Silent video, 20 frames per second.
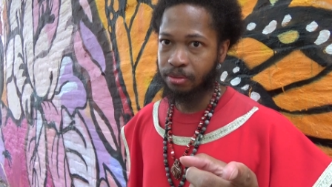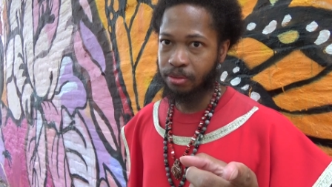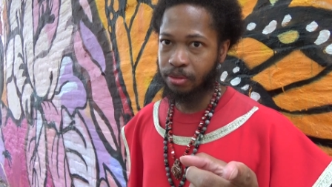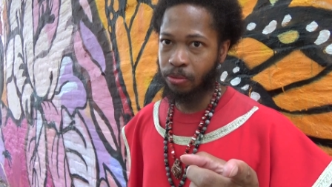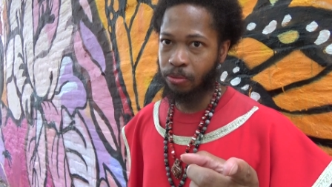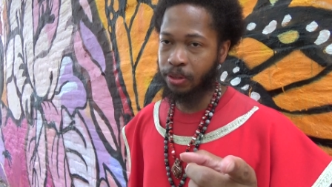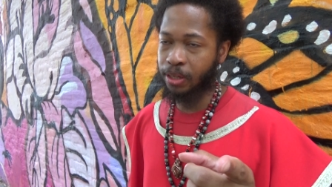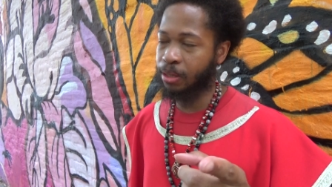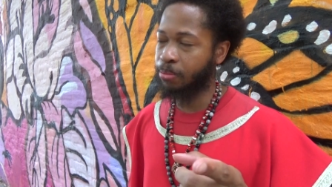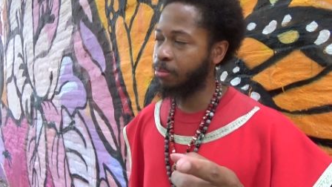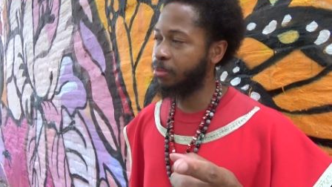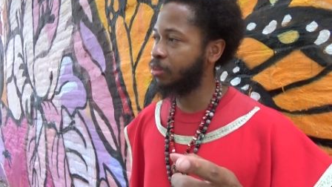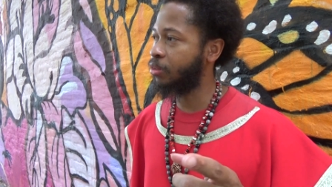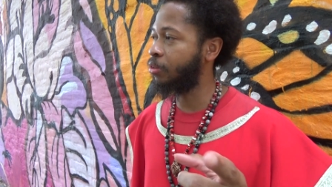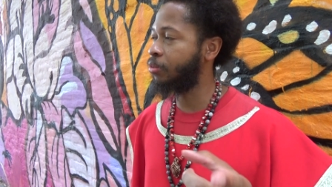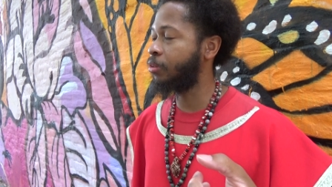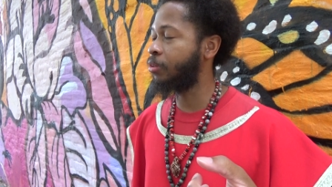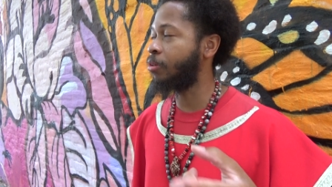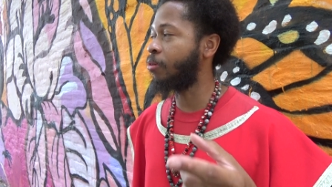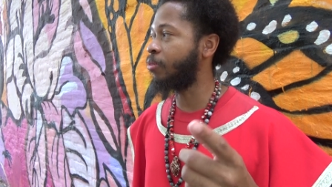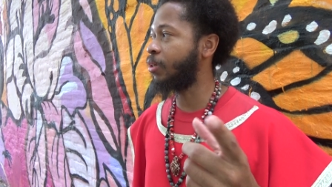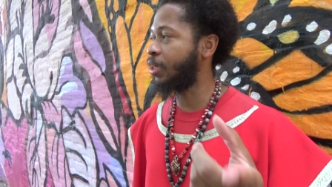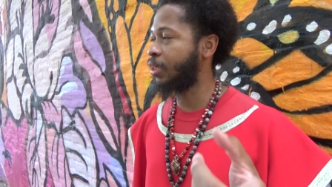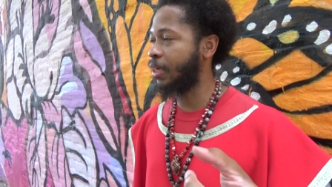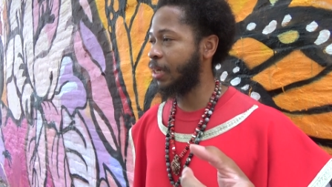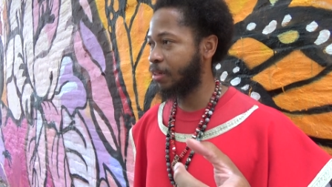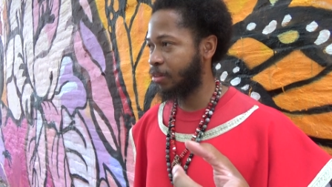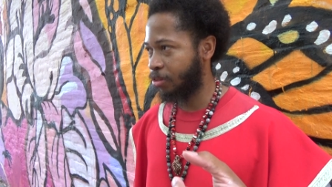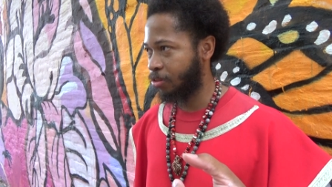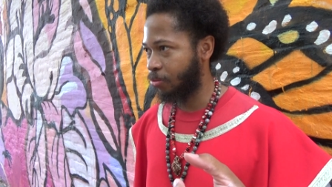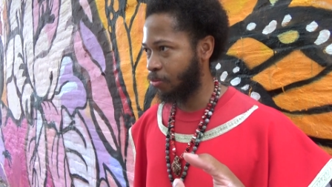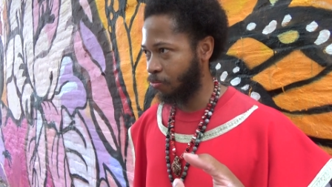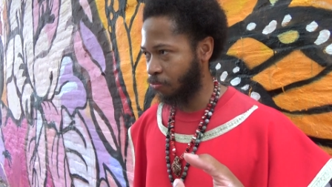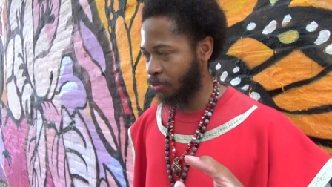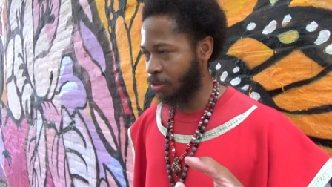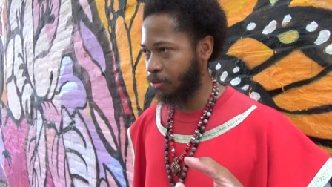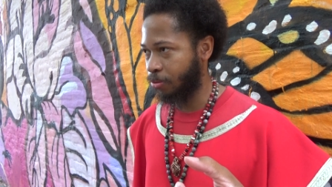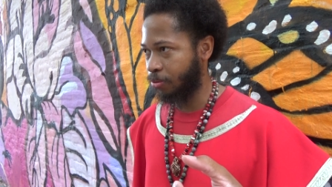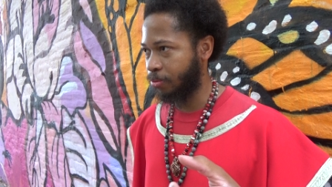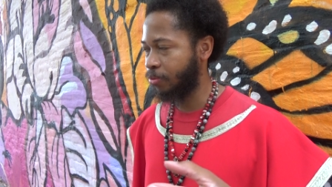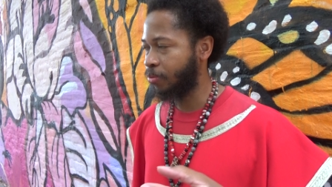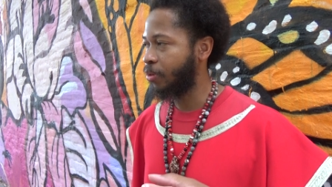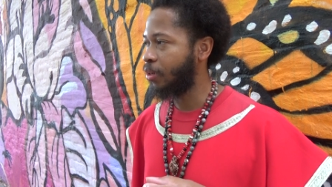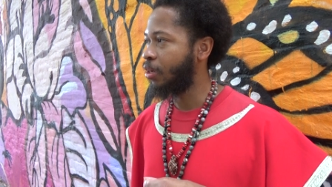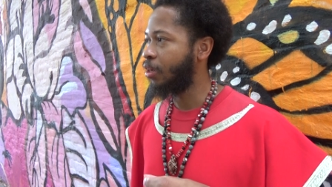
don't get don't get that wrong.